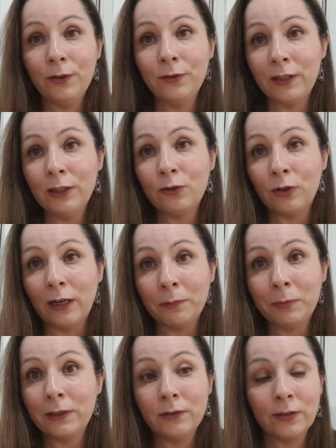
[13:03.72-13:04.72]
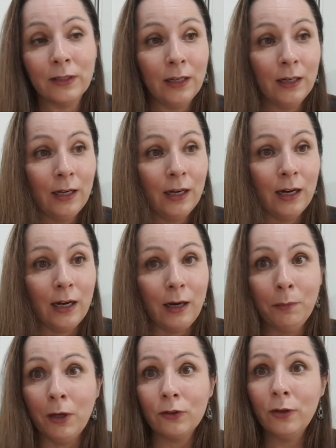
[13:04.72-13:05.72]
lose interest? Because
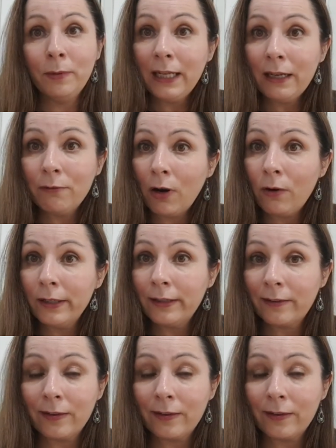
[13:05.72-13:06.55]
I'm not doing it right.